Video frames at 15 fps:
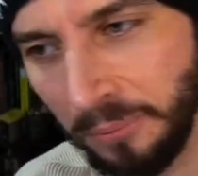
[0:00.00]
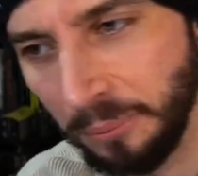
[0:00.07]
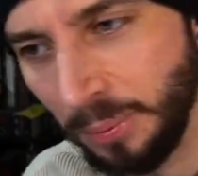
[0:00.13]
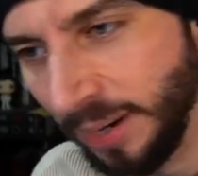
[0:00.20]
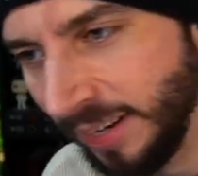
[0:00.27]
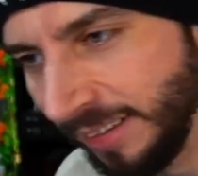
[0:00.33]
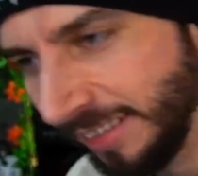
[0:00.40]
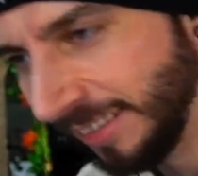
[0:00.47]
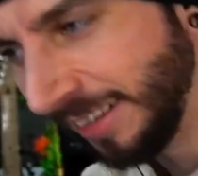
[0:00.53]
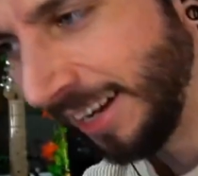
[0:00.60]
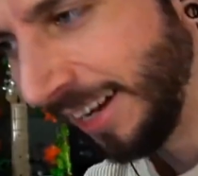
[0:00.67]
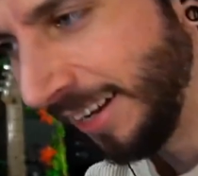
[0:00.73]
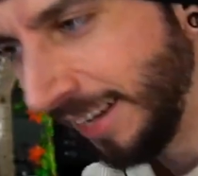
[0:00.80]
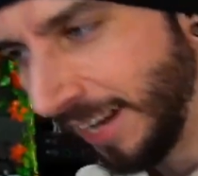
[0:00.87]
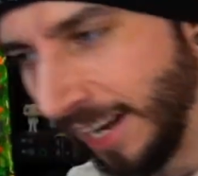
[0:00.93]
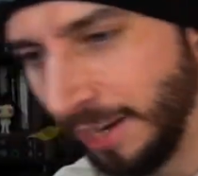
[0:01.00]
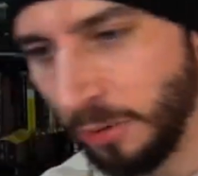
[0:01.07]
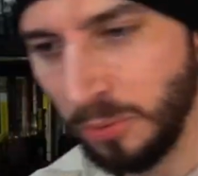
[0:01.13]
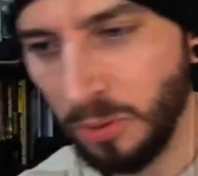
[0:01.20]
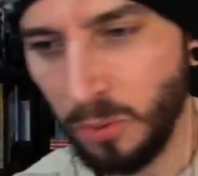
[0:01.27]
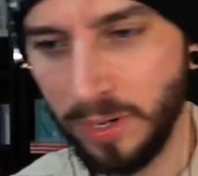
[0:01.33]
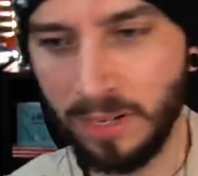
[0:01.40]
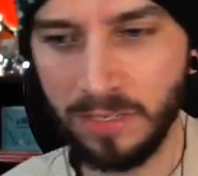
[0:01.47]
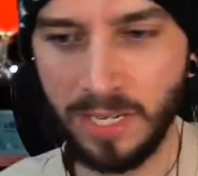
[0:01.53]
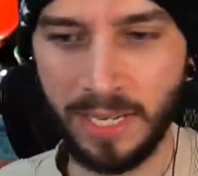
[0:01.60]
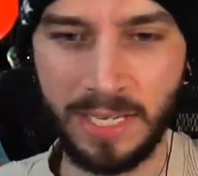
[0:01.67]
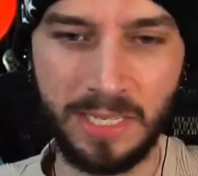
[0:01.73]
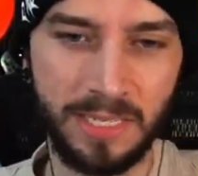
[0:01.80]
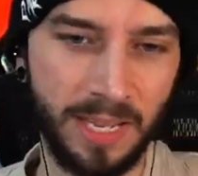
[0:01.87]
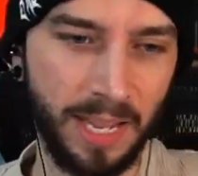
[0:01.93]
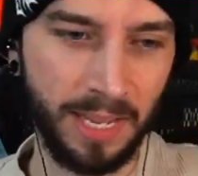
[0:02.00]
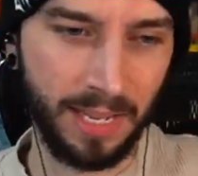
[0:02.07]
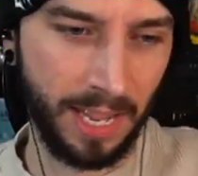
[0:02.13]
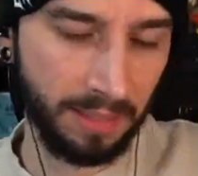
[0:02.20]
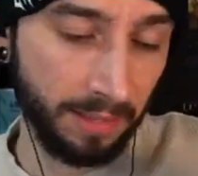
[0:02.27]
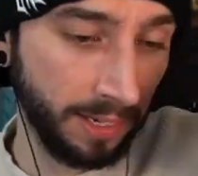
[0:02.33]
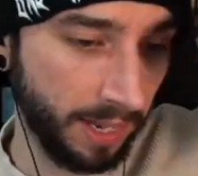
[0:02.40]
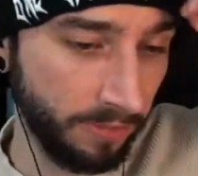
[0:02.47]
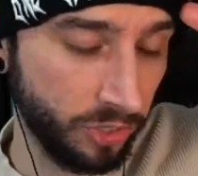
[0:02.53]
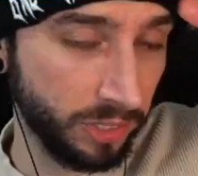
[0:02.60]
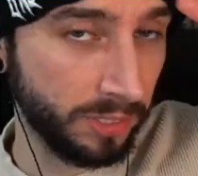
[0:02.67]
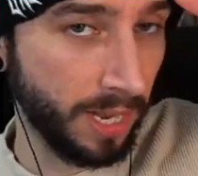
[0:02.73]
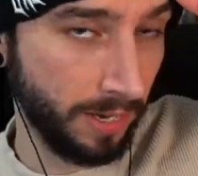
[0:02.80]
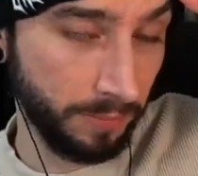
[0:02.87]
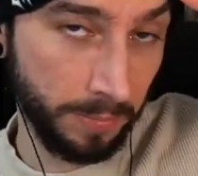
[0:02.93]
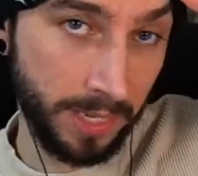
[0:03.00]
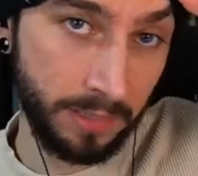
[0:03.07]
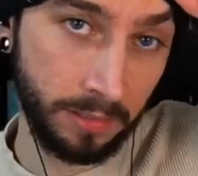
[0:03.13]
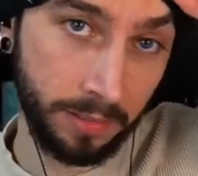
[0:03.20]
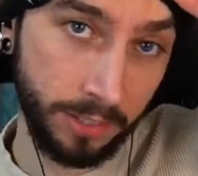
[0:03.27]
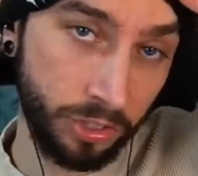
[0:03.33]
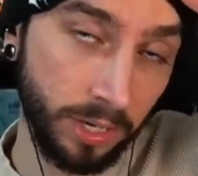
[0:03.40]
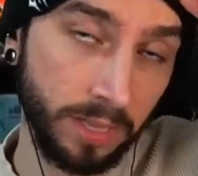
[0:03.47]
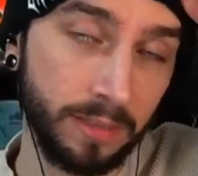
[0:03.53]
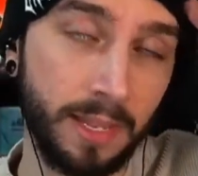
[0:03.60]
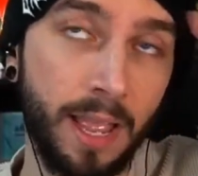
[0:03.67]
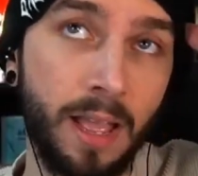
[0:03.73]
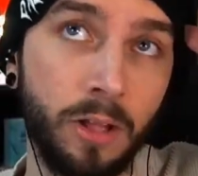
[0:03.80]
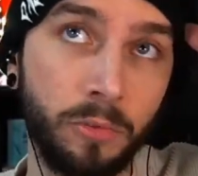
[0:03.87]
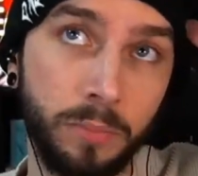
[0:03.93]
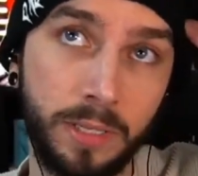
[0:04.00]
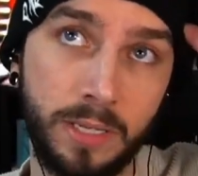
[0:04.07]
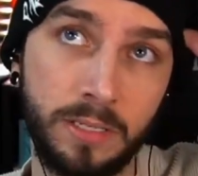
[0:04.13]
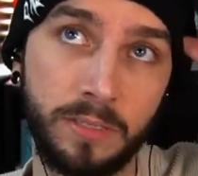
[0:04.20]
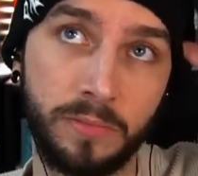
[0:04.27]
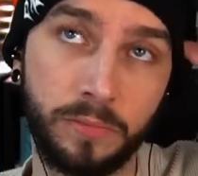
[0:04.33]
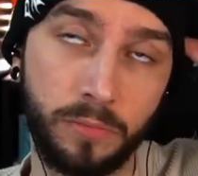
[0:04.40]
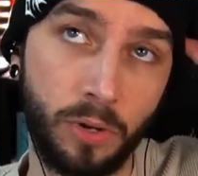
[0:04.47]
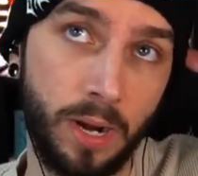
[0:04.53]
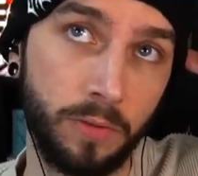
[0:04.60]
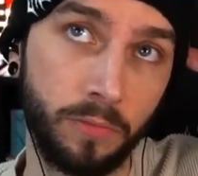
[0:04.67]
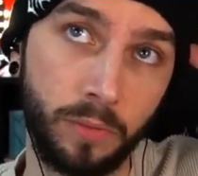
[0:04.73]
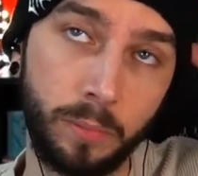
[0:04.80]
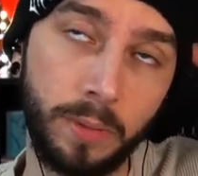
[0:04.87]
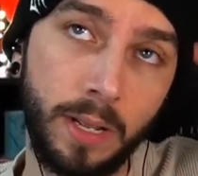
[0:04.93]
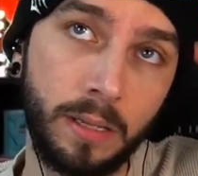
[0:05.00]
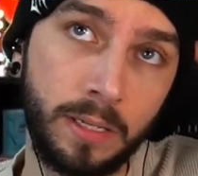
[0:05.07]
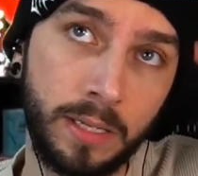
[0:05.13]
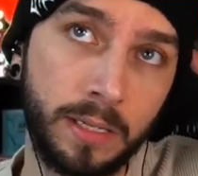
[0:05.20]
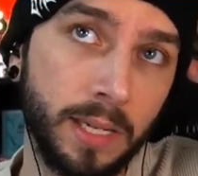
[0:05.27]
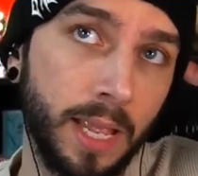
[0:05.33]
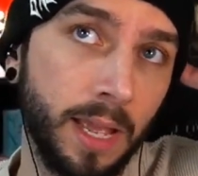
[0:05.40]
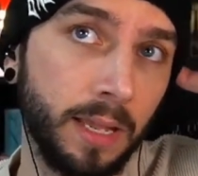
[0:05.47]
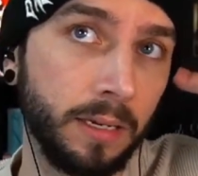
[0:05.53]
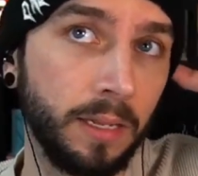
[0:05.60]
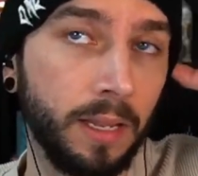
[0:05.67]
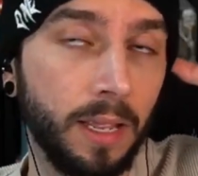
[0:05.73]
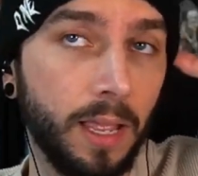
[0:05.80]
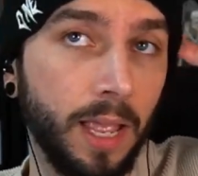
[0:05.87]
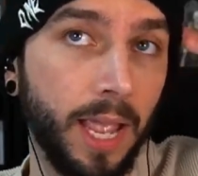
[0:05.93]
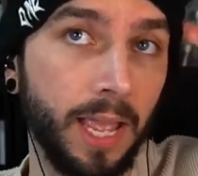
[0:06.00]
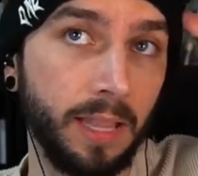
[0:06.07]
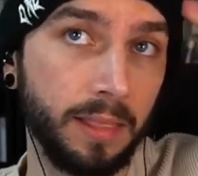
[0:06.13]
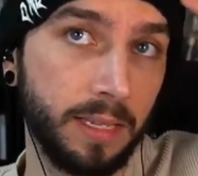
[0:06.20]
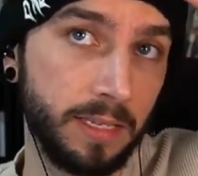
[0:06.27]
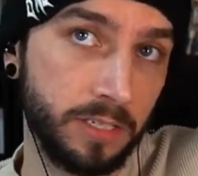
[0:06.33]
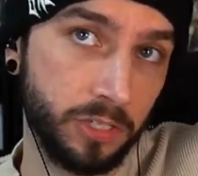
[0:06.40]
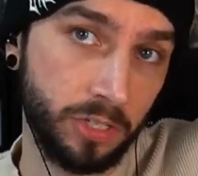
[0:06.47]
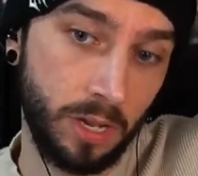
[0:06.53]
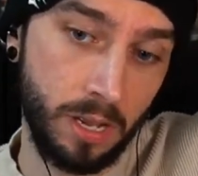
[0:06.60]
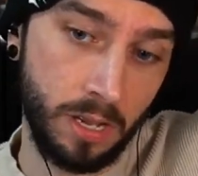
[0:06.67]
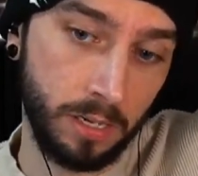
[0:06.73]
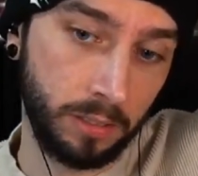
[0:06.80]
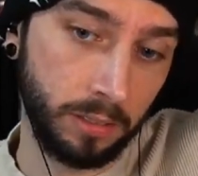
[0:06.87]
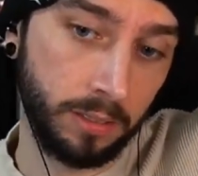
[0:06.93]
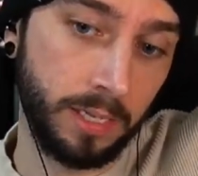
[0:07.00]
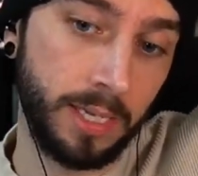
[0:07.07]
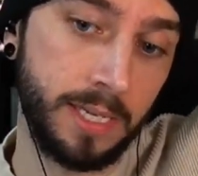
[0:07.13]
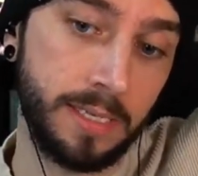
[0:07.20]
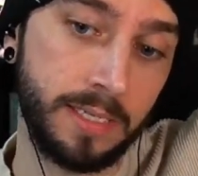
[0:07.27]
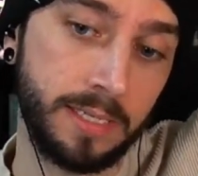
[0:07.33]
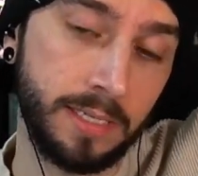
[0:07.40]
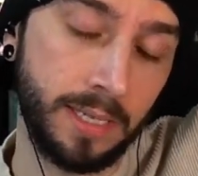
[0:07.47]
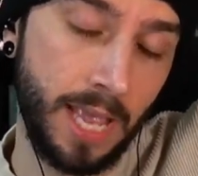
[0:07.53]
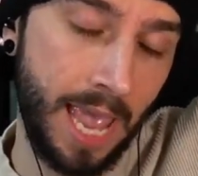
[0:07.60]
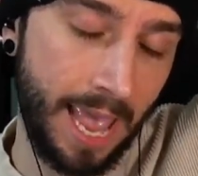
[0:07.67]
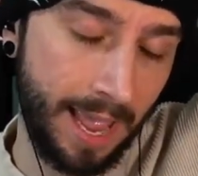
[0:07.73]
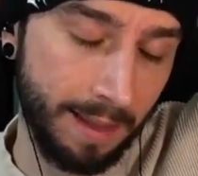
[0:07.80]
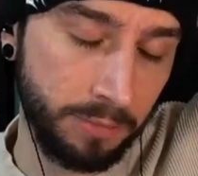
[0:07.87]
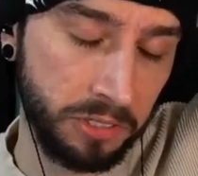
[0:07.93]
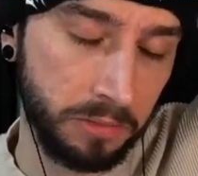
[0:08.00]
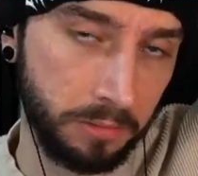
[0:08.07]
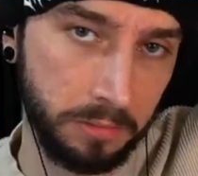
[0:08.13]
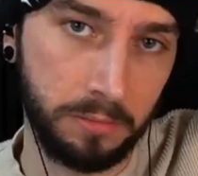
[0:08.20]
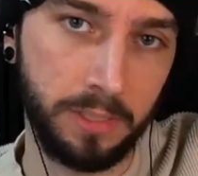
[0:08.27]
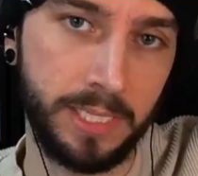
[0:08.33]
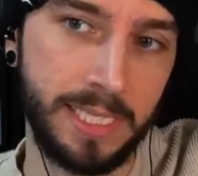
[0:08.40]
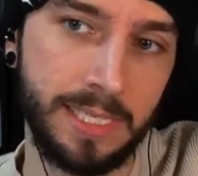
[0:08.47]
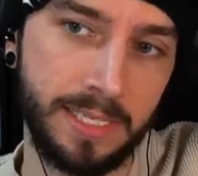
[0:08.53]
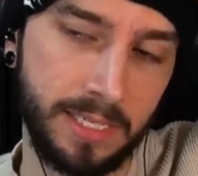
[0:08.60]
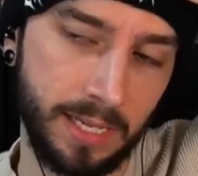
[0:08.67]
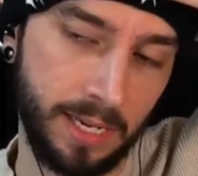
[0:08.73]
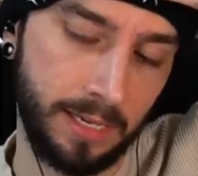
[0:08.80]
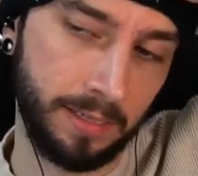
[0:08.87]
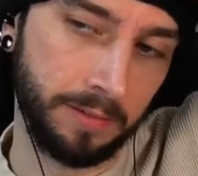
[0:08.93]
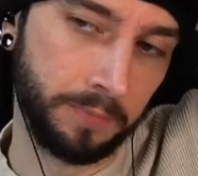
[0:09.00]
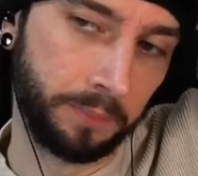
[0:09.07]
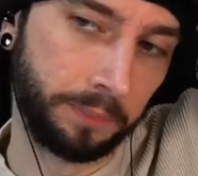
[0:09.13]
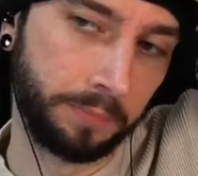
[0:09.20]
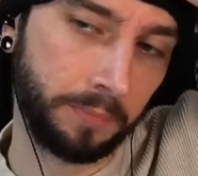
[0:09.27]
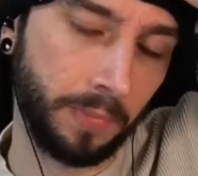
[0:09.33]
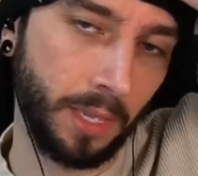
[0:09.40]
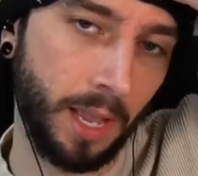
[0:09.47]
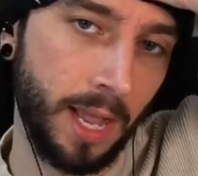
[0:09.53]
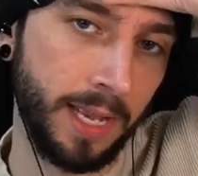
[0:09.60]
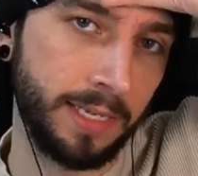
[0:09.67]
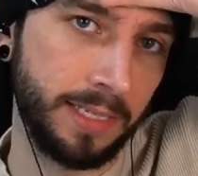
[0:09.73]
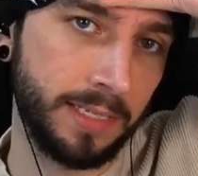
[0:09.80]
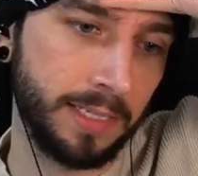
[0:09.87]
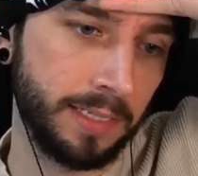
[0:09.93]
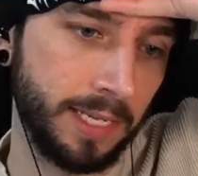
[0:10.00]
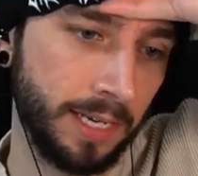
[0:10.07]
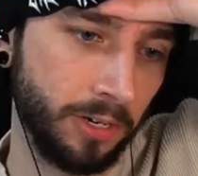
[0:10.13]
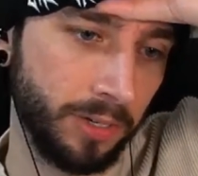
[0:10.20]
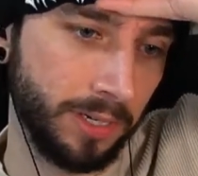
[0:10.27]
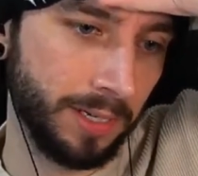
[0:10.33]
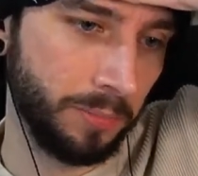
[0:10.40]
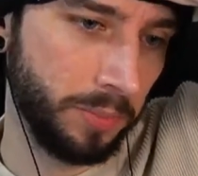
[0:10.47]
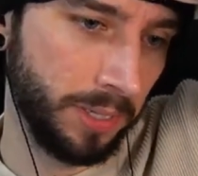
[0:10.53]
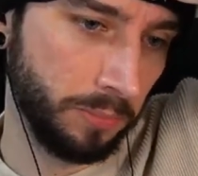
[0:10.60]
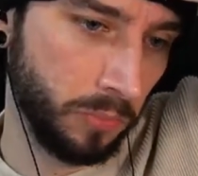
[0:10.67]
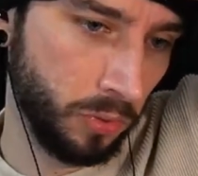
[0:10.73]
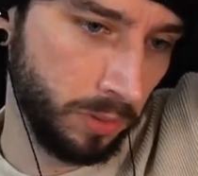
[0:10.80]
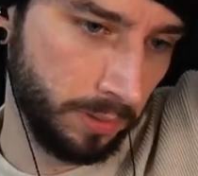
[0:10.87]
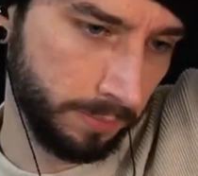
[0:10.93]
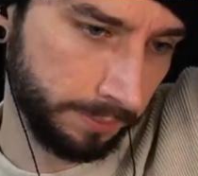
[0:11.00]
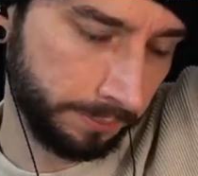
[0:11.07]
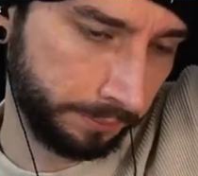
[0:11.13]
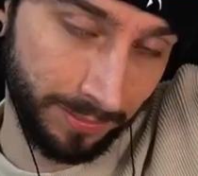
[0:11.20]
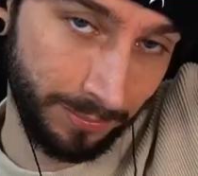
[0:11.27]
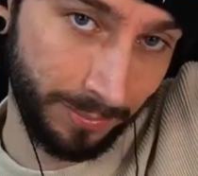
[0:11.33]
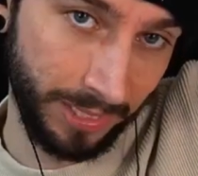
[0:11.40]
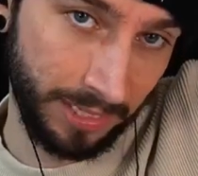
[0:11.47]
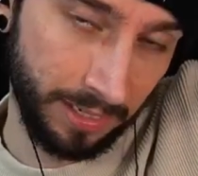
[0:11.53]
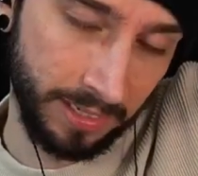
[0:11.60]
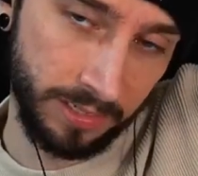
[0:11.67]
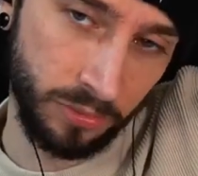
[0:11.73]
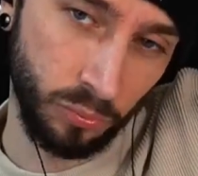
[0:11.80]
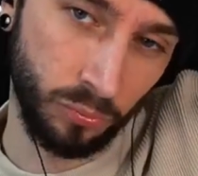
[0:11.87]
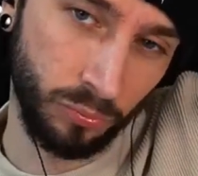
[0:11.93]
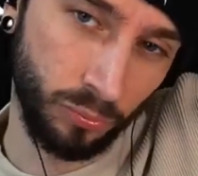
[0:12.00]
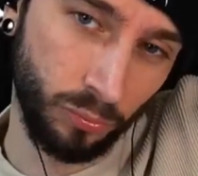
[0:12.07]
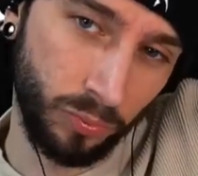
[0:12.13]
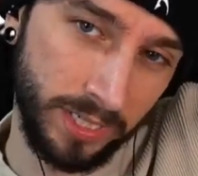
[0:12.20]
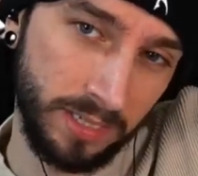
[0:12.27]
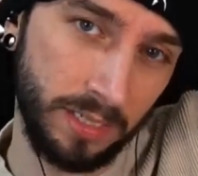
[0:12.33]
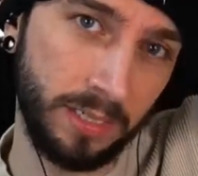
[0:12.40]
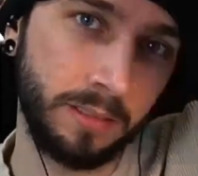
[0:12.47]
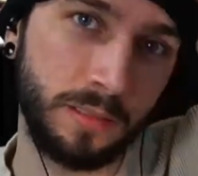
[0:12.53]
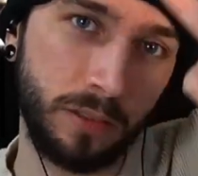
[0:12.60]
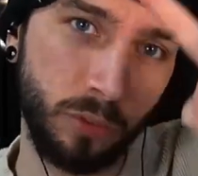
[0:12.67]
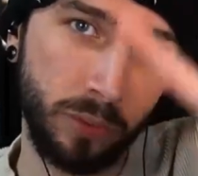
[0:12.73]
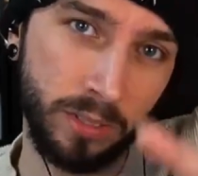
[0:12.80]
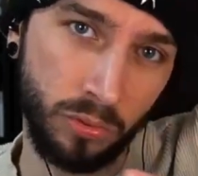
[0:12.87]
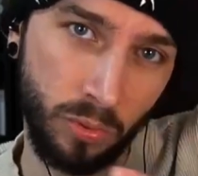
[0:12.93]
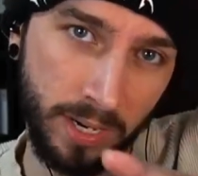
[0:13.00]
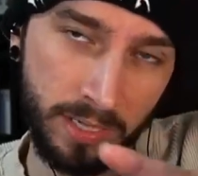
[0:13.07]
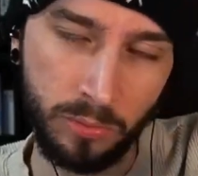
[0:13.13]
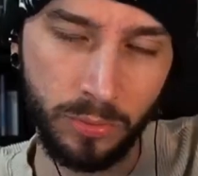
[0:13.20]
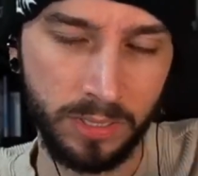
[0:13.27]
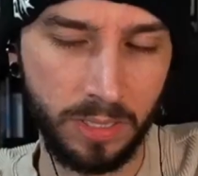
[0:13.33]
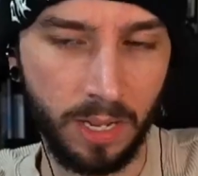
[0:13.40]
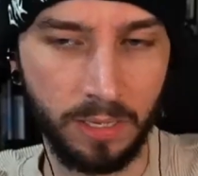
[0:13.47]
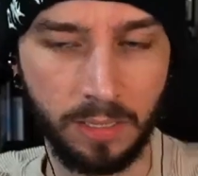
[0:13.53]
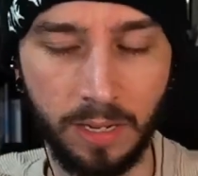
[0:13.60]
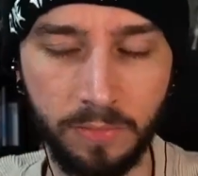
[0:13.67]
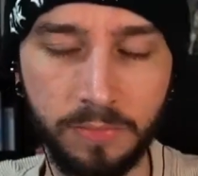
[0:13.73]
but uh, I don't know what else I can say. I think I've just kind of mentally shut down because of Crowd Rebellion again and this song is absolutely insane. I need to hear it a bit more because listening to it twice was not enough.